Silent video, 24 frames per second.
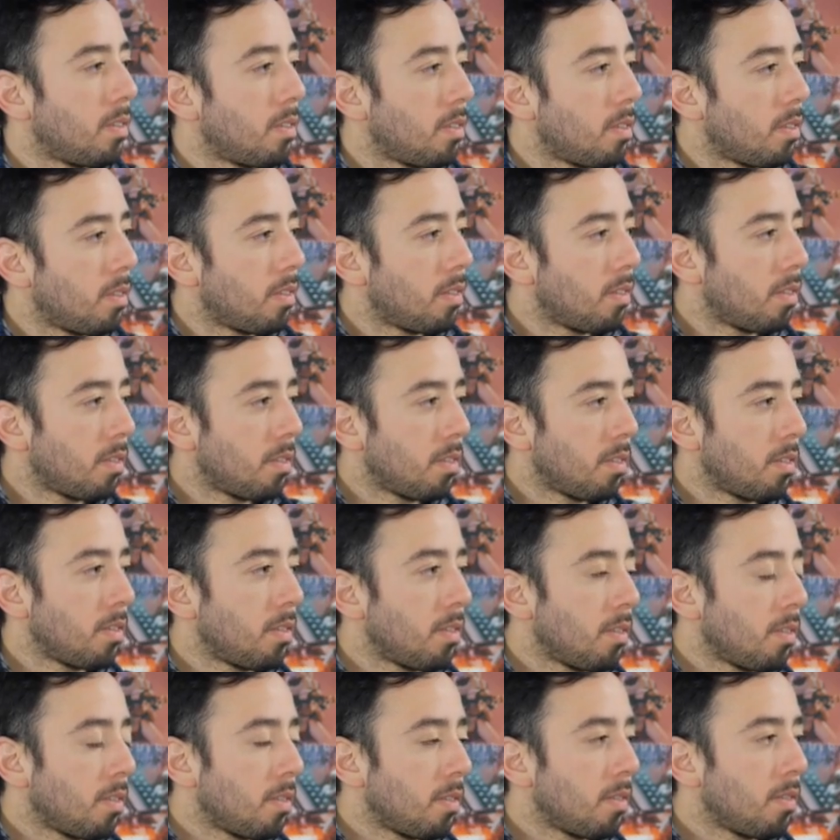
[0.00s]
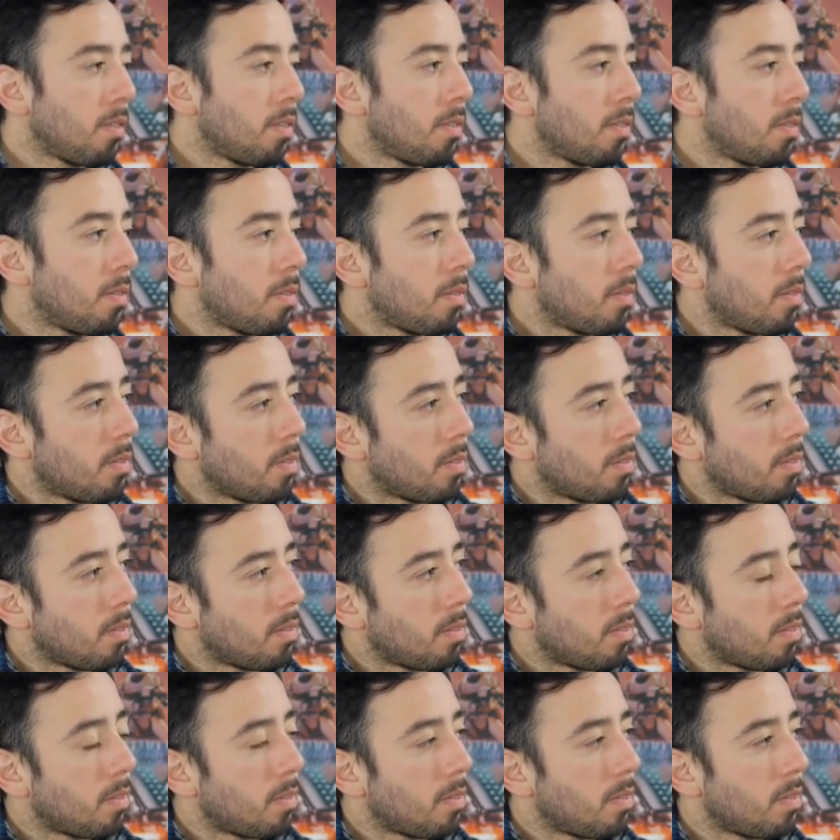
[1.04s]

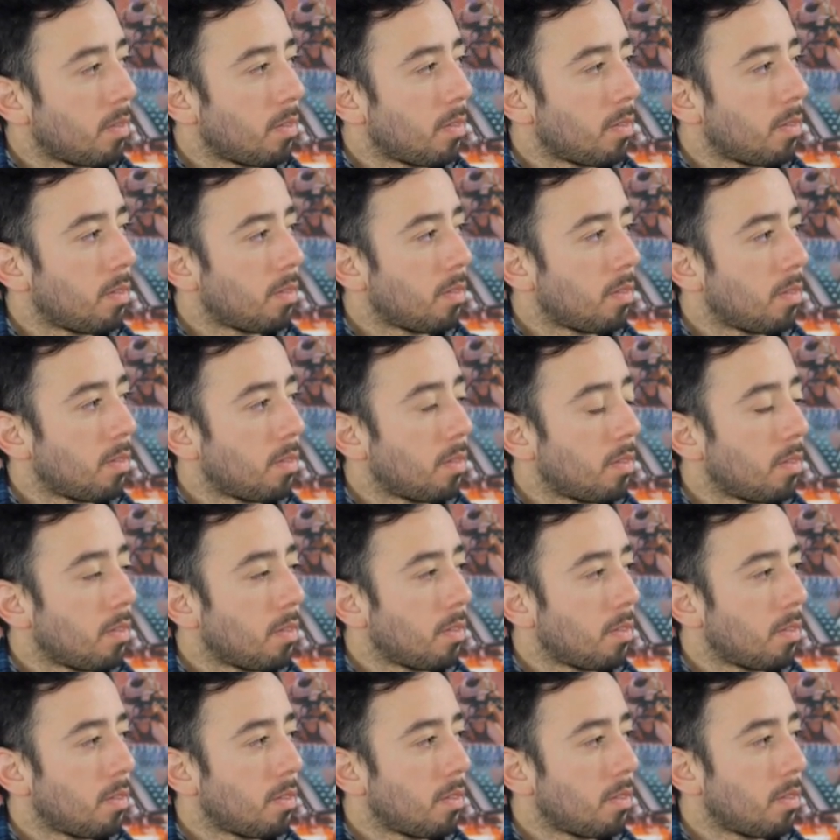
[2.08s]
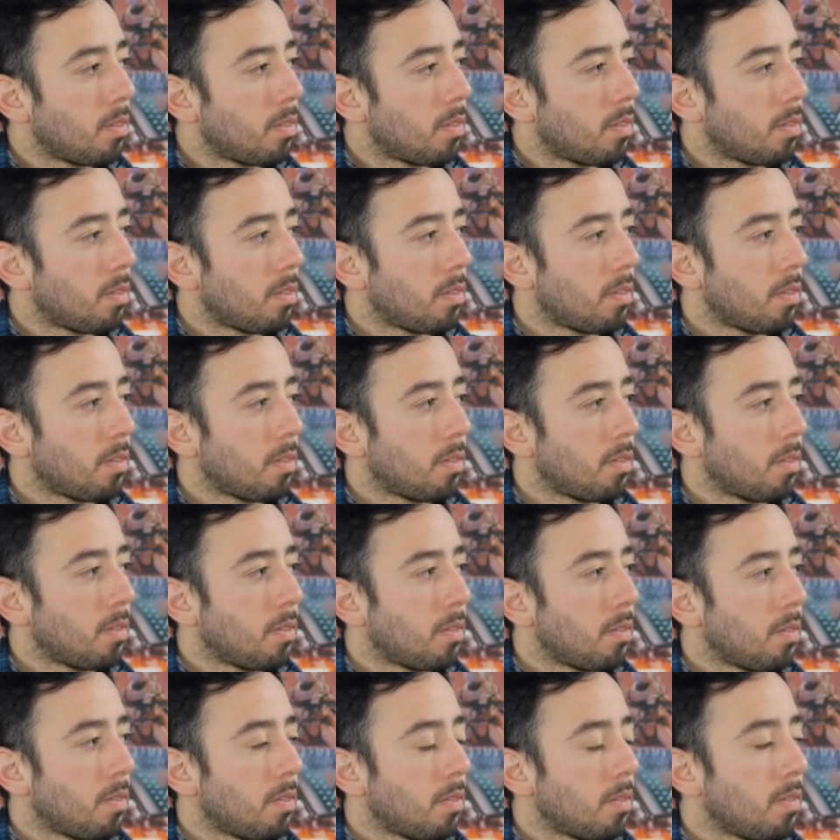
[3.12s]

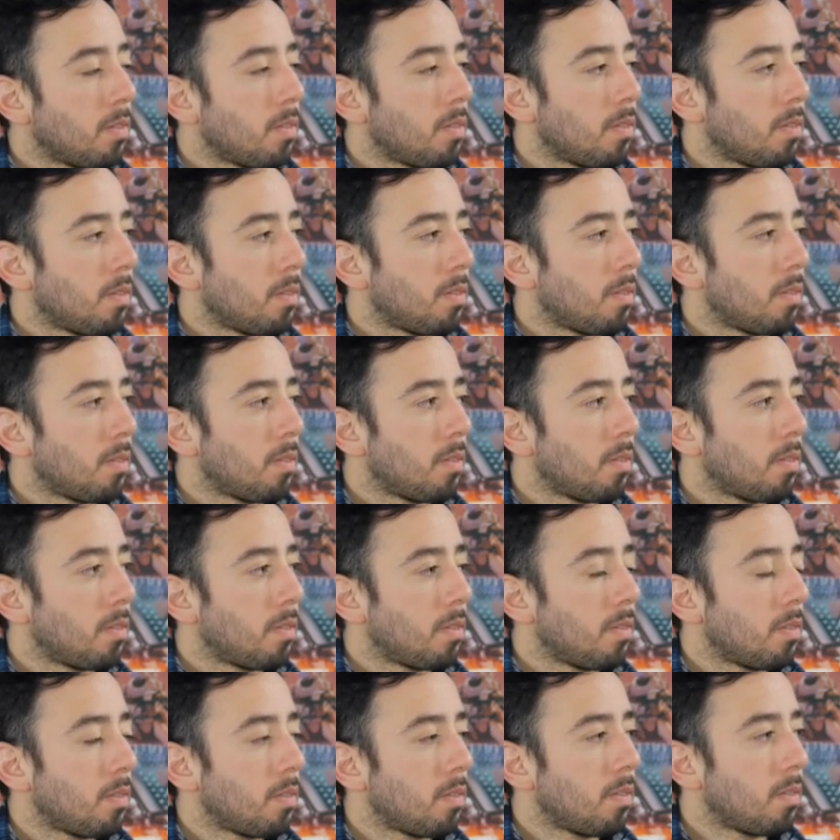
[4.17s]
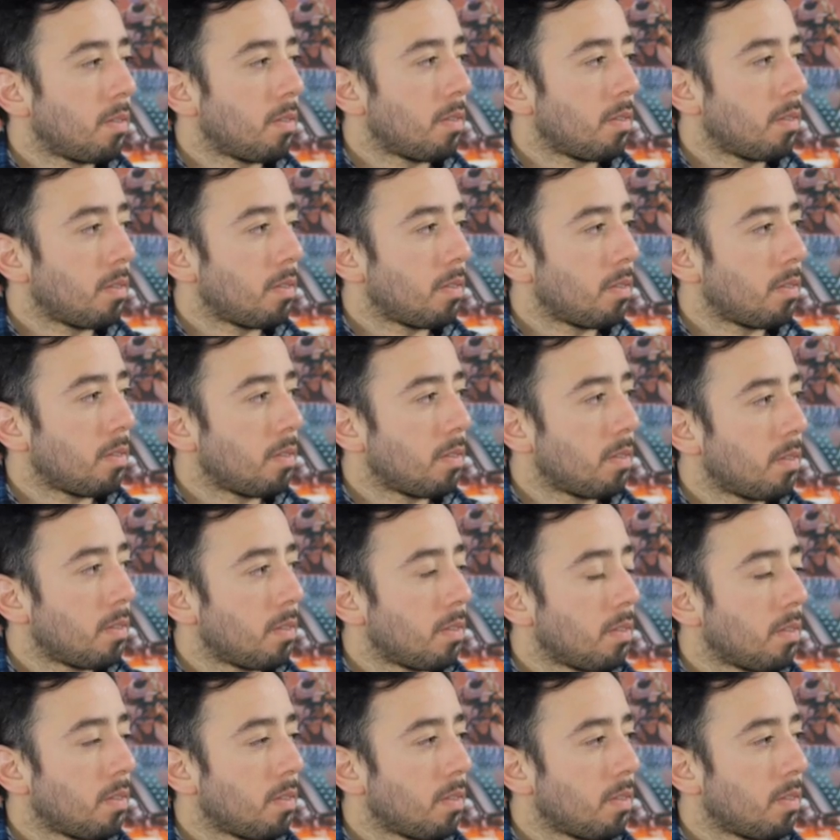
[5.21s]

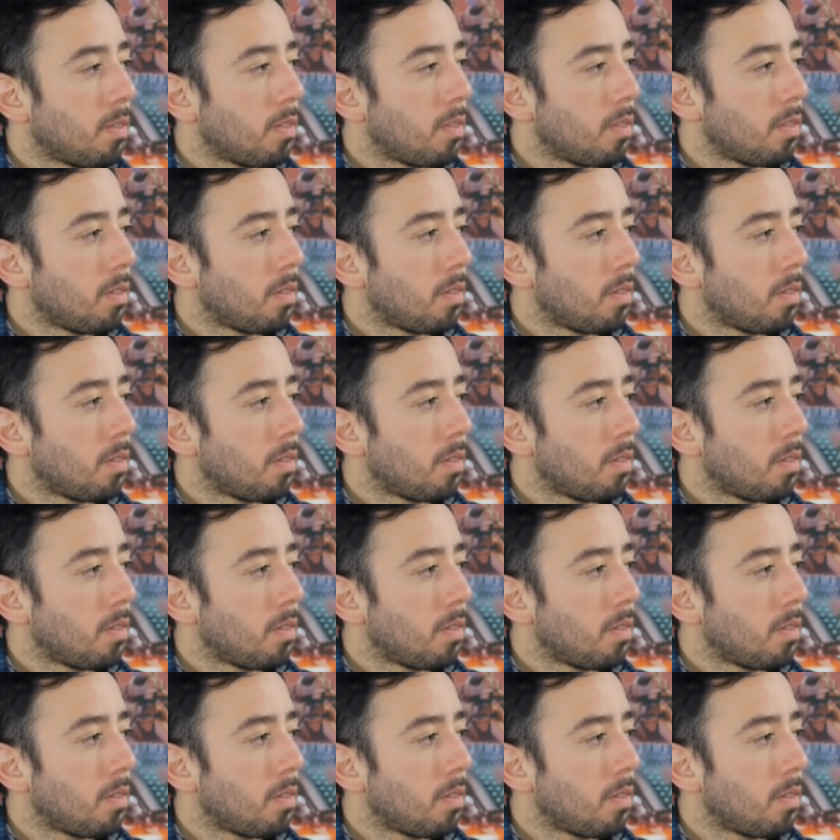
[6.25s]
This person isn't speaking.